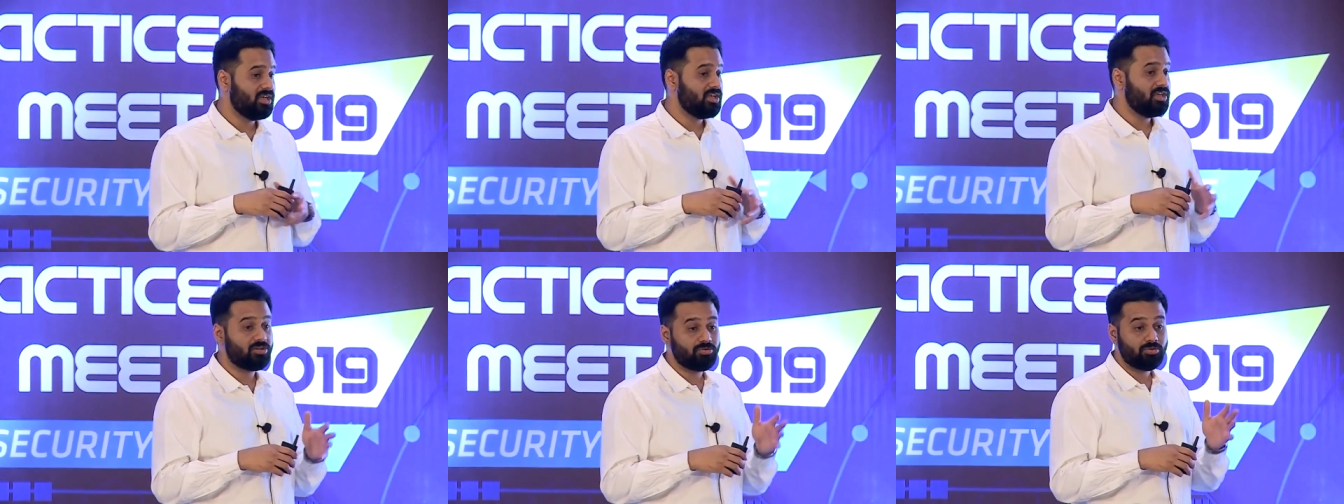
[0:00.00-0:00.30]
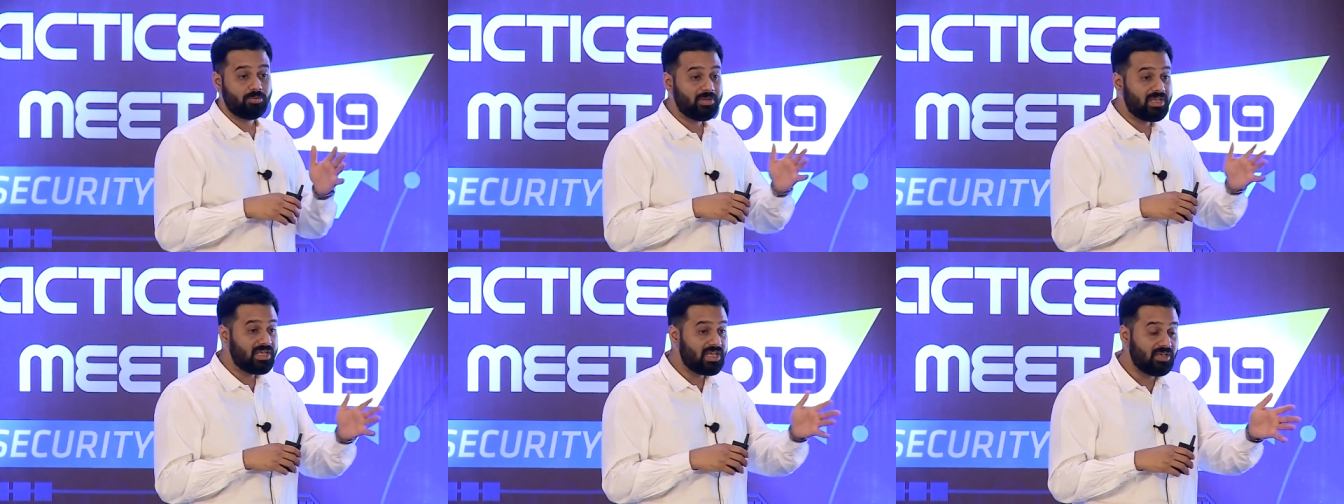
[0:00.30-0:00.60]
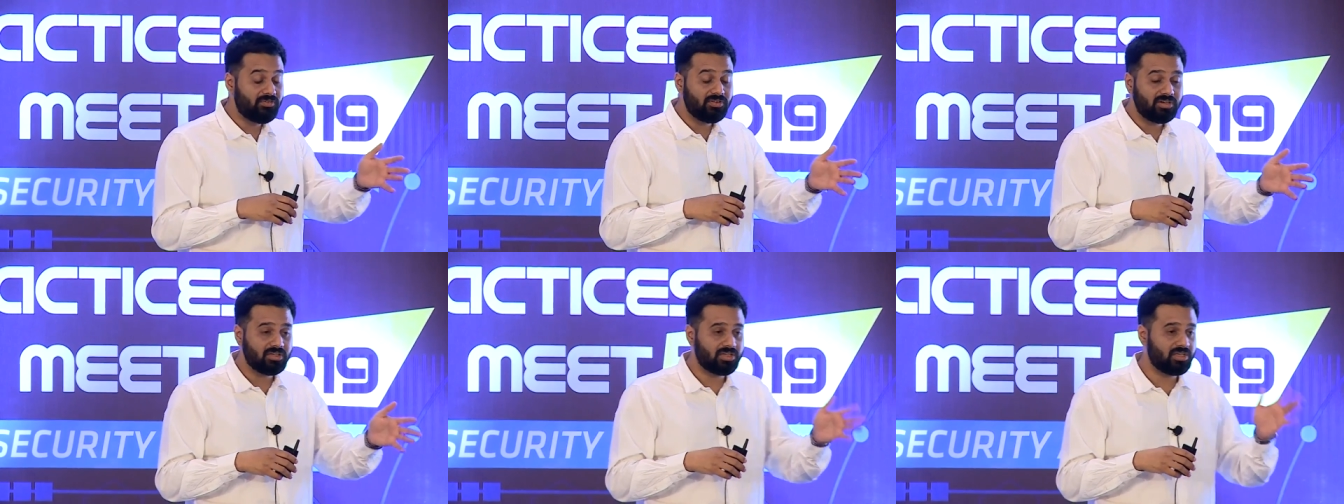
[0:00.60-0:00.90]
It could be
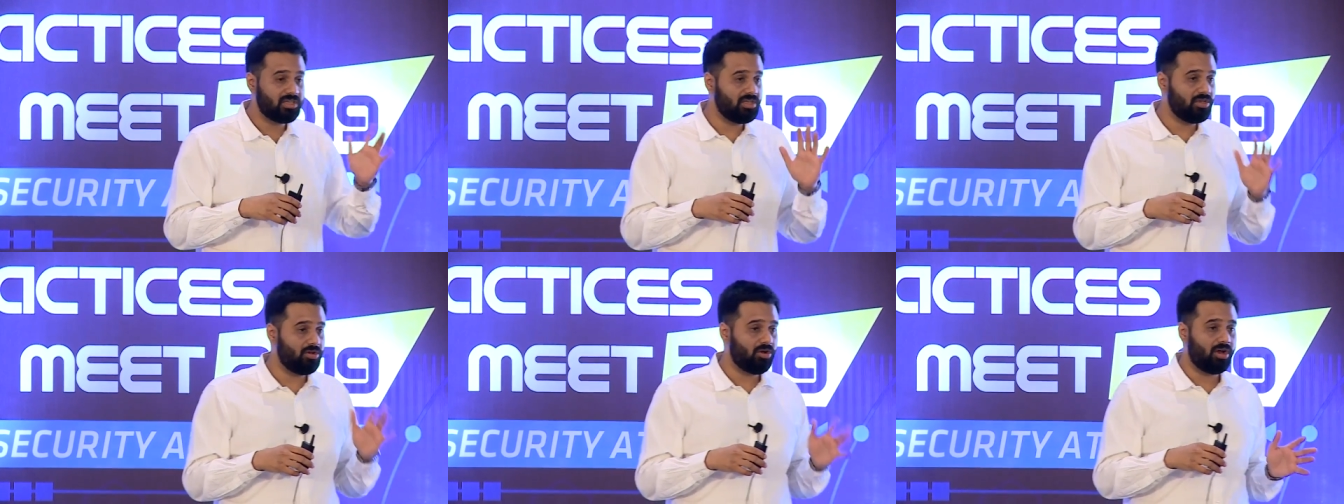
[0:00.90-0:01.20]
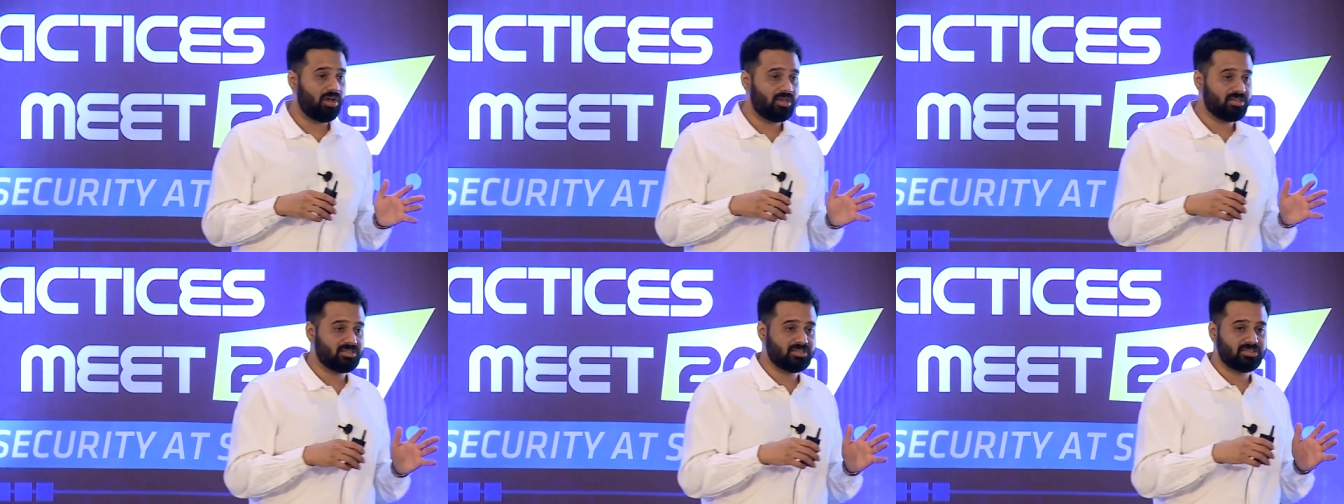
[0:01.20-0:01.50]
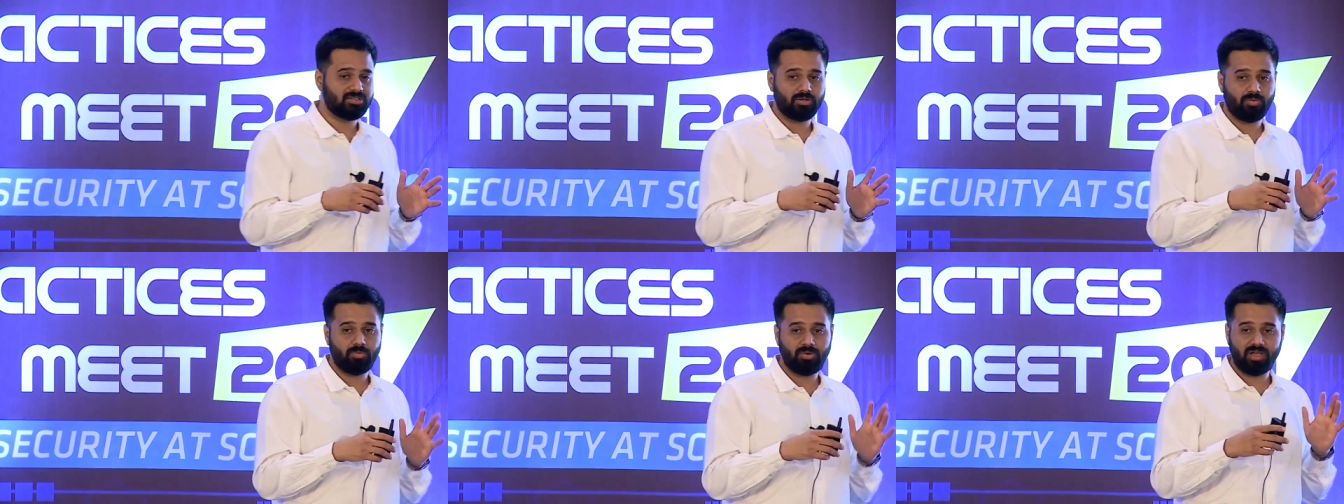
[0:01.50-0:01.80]
even
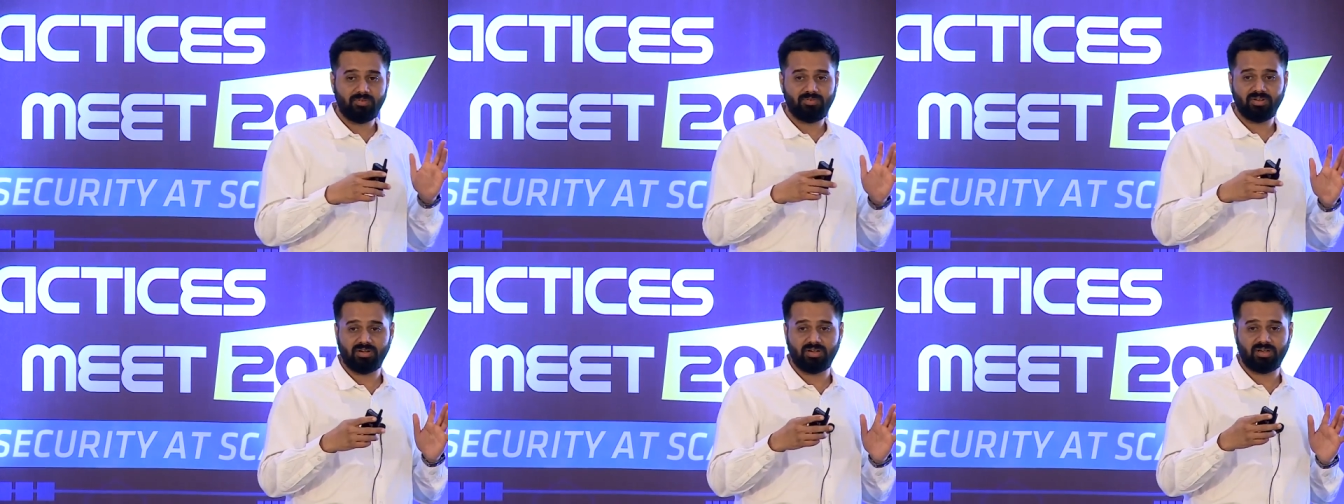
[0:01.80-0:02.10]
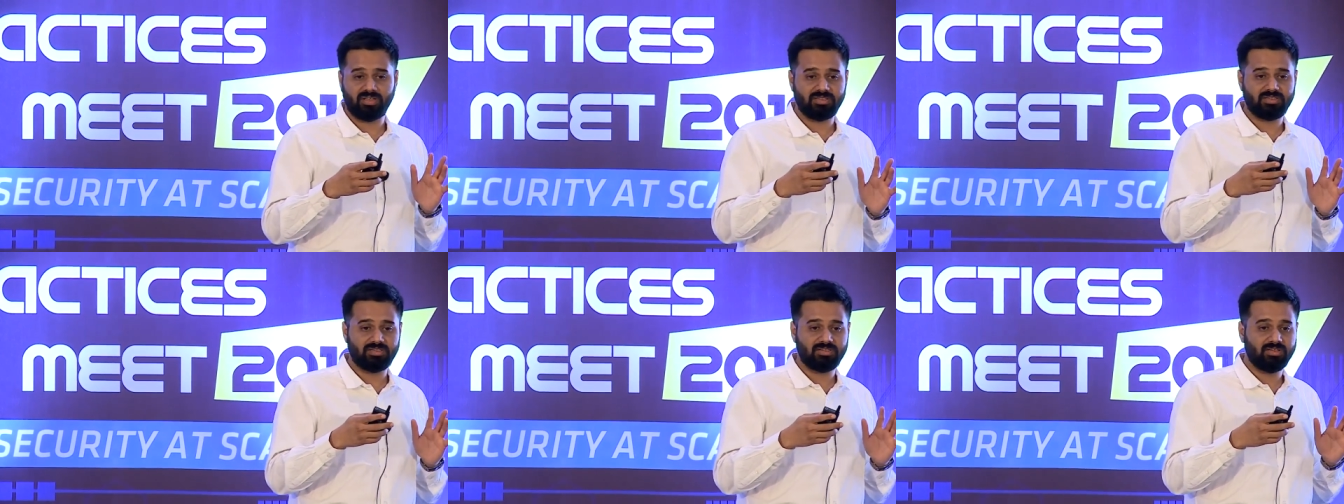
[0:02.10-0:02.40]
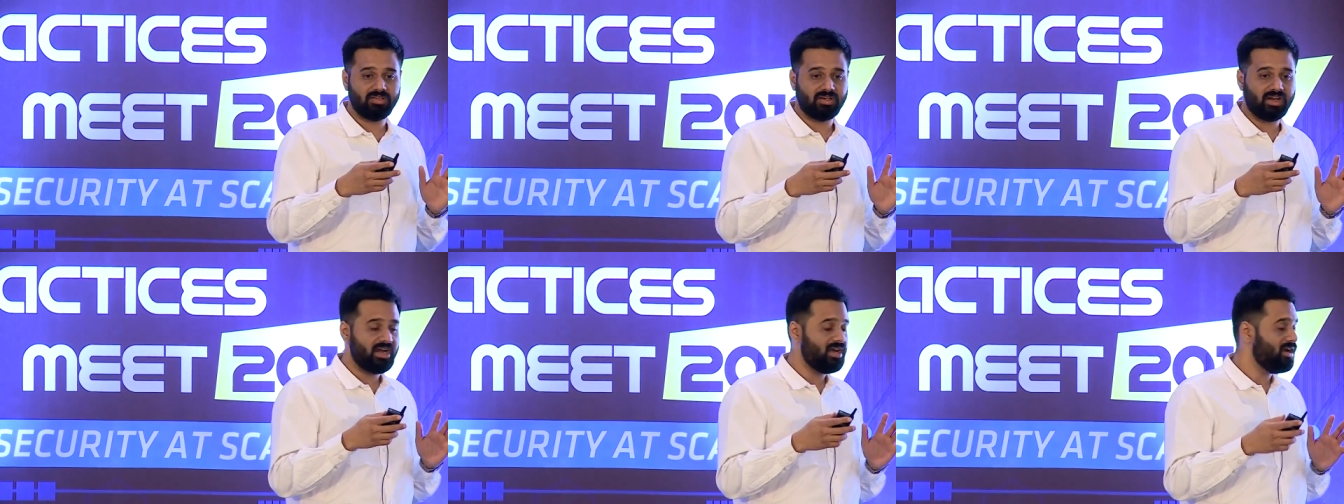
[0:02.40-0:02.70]
kiosks or whatever it is,
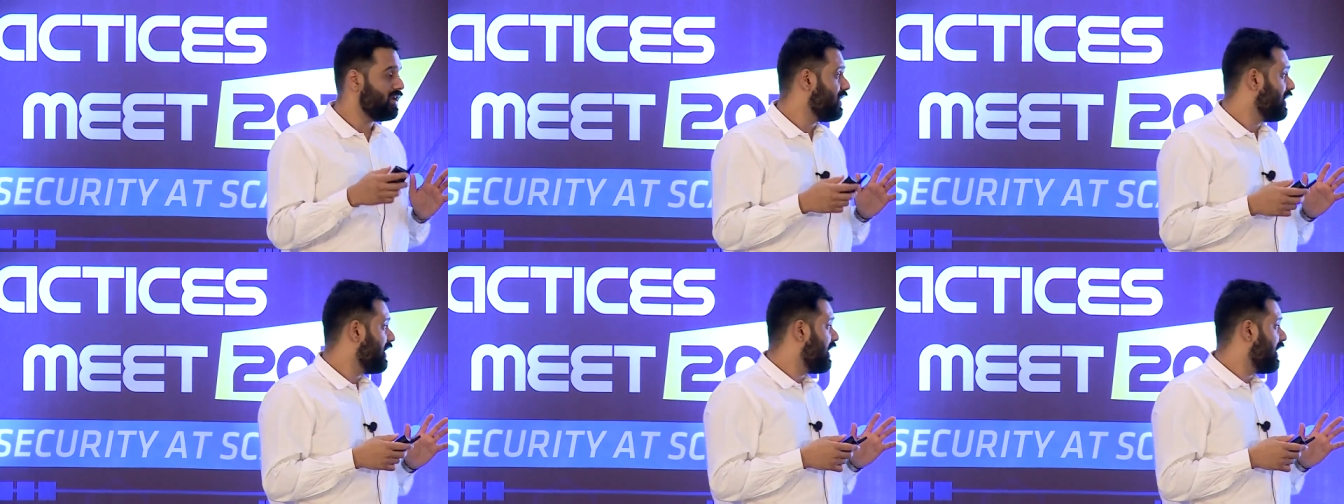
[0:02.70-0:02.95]
right?